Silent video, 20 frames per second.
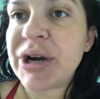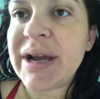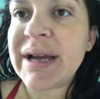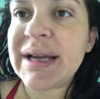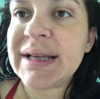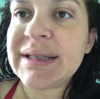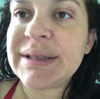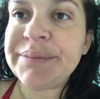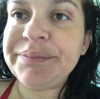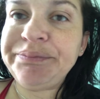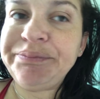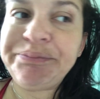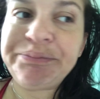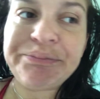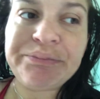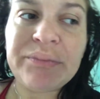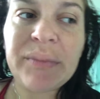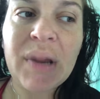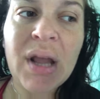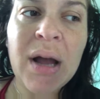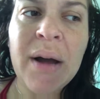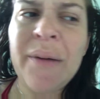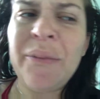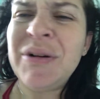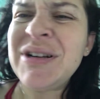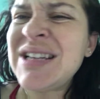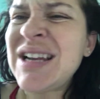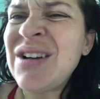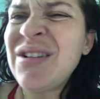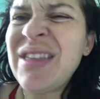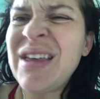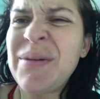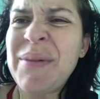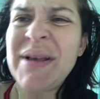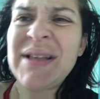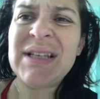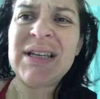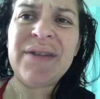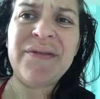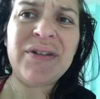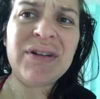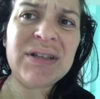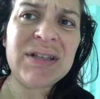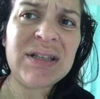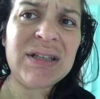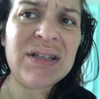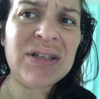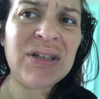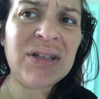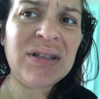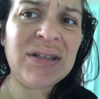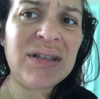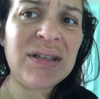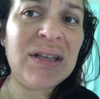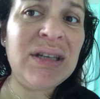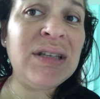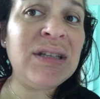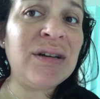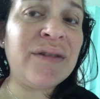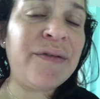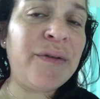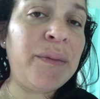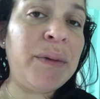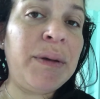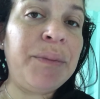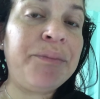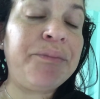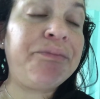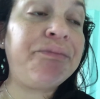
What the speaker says: I guess, which I don't think it makes a difference. It's just easier for me.